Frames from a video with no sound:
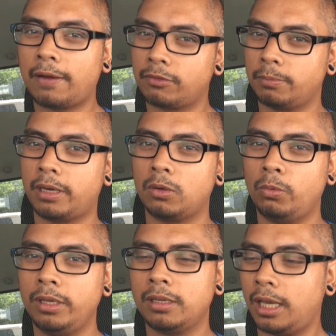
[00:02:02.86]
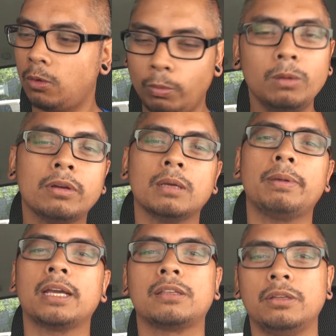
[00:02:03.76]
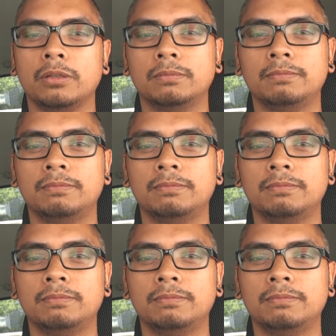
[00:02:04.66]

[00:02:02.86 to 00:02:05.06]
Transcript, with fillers: after about a week, and we will get back to you.